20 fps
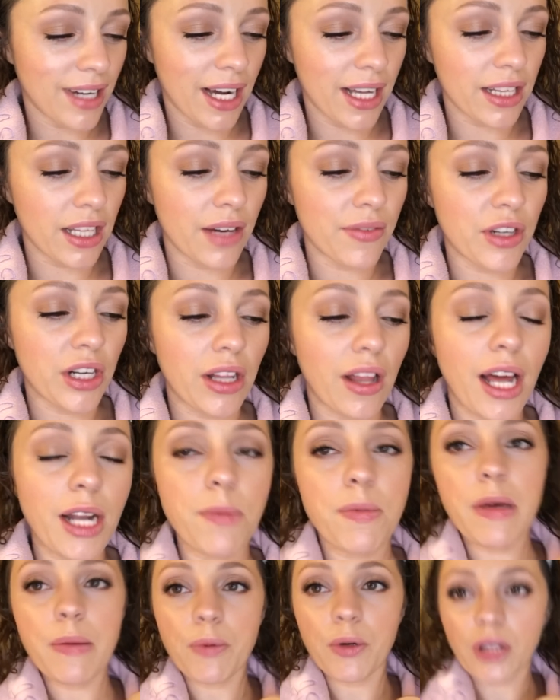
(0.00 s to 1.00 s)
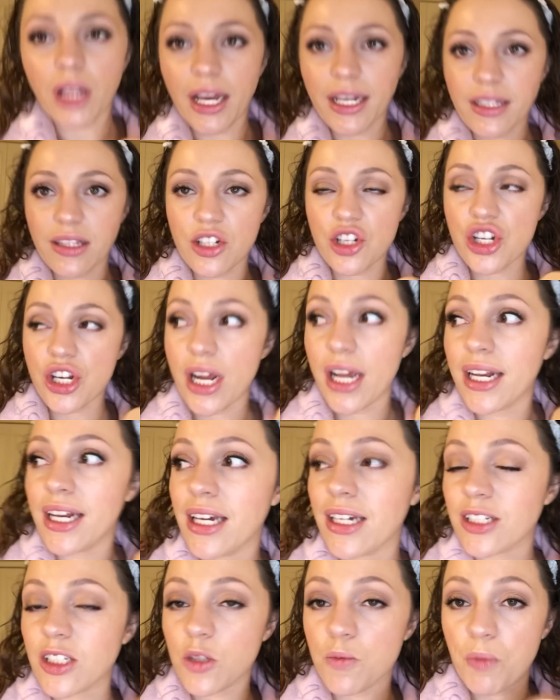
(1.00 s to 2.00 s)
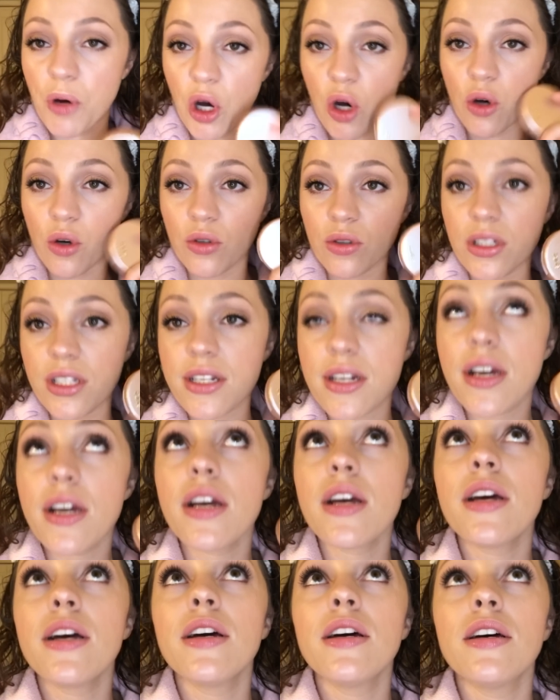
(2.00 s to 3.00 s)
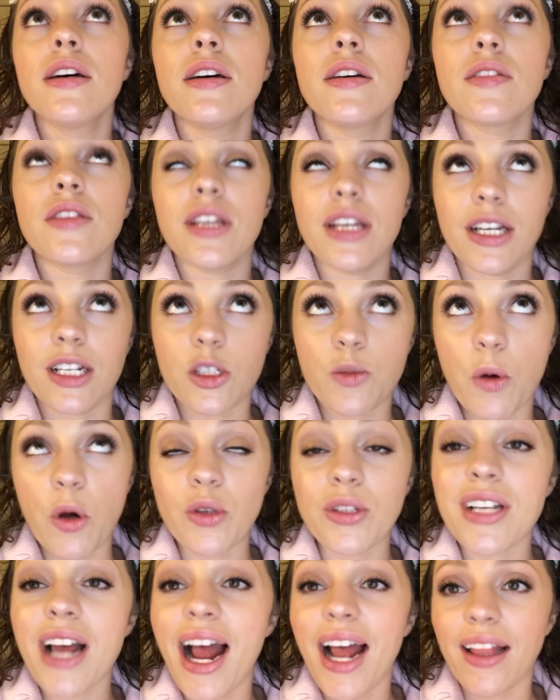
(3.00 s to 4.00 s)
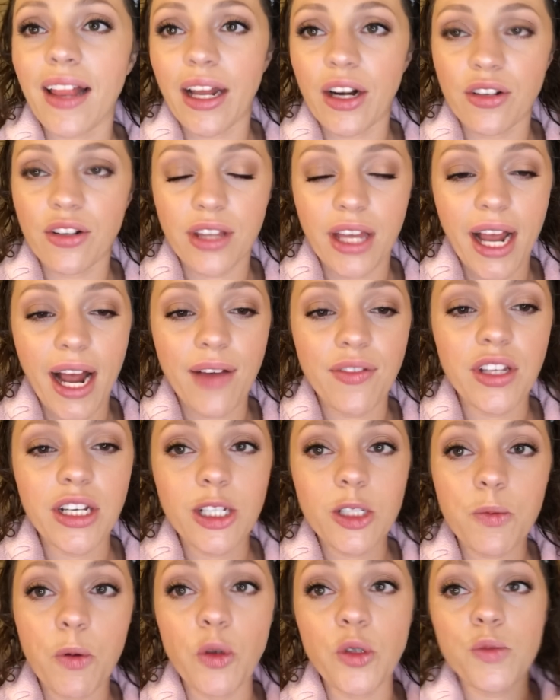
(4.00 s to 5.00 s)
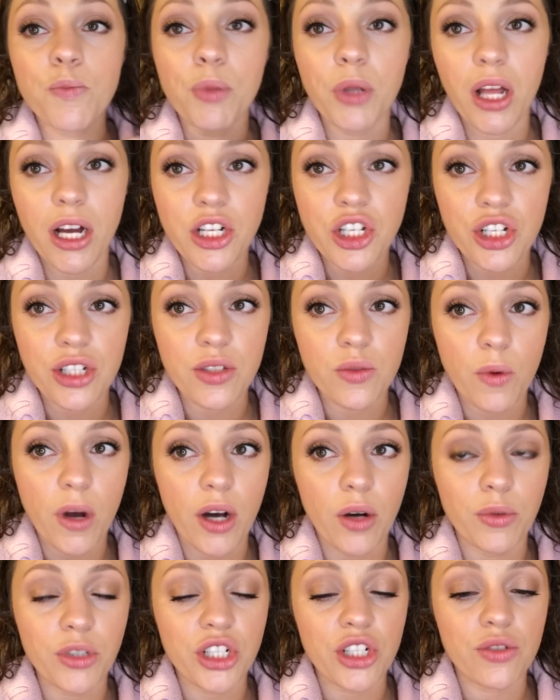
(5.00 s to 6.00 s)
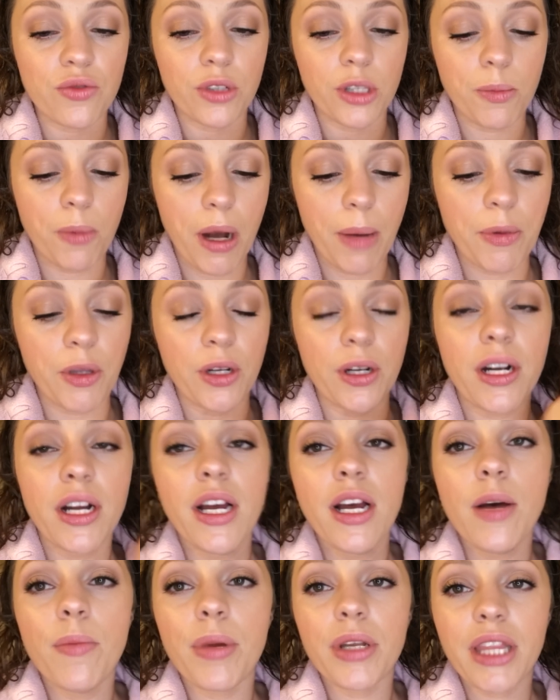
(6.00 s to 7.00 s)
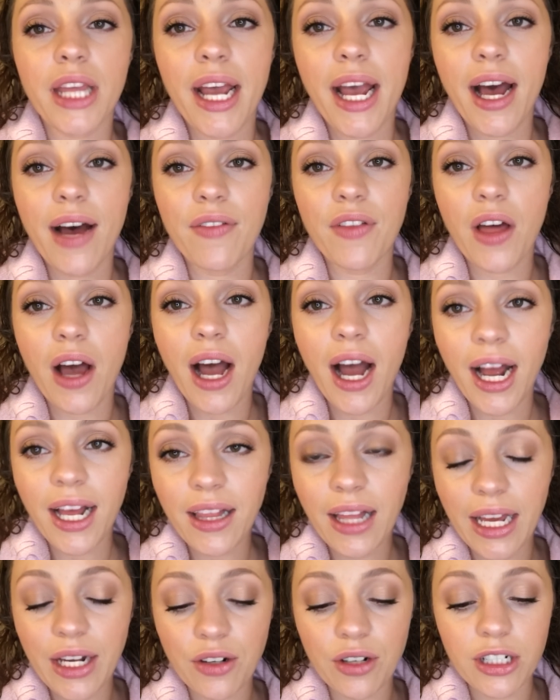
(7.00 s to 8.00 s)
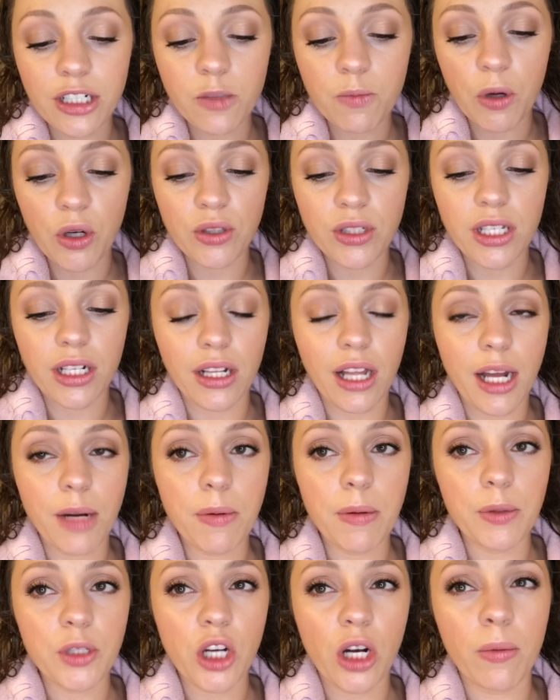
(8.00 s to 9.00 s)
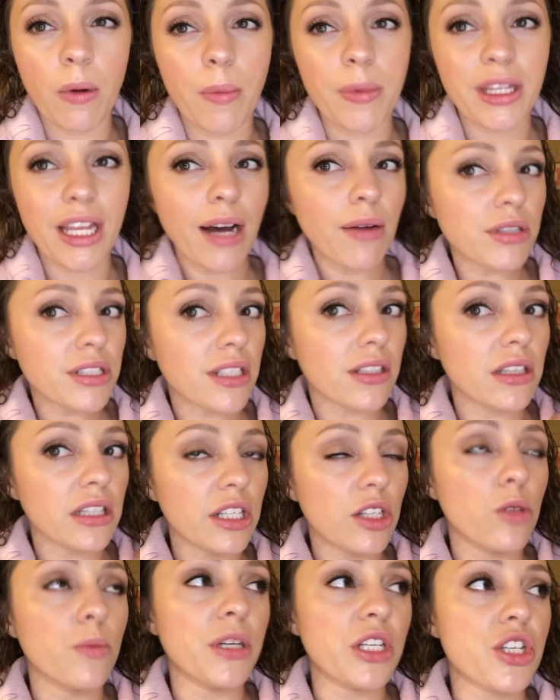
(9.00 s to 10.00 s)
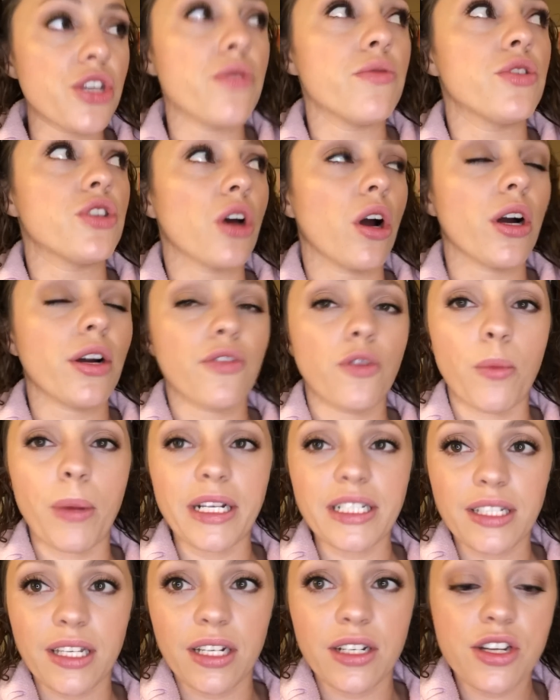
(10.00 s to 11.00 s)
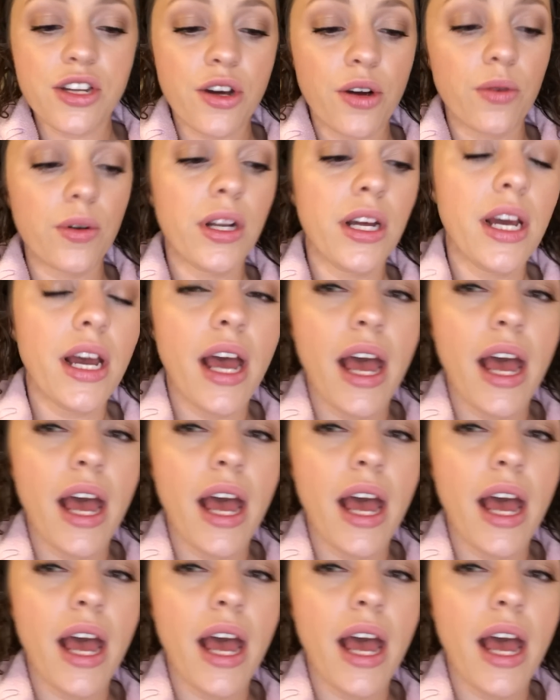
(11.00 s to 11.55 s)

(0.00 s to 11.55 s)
I love it. A lot of people like the shade exposed, the exposed highlighter. They have the exposed blush as well, which is really popular. But they have the highlighter exposed that a lot of people talk about. But that was a little bit too dark for my skin tone.